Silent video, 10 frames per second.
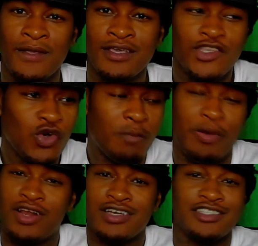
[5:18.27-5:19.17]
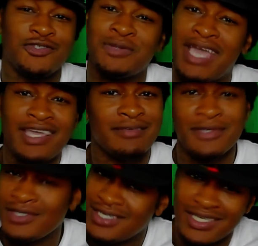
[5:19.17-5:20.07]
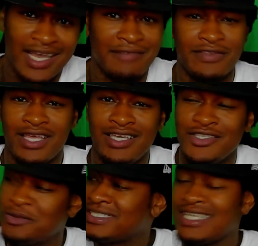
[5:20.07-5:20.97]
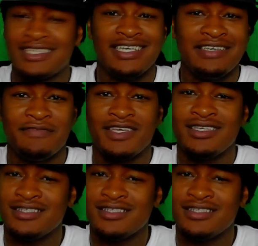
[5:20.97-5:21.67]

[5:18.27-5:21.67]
You were part of the 2K community now, Flight. You was at the event.